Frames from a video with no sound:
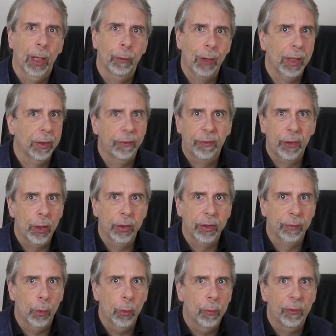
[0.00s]
Around a
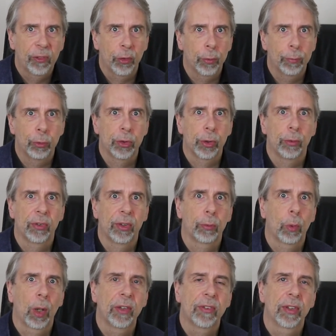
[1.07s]
third of all food produced
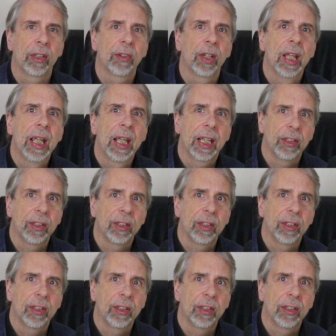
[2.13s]
is wasted.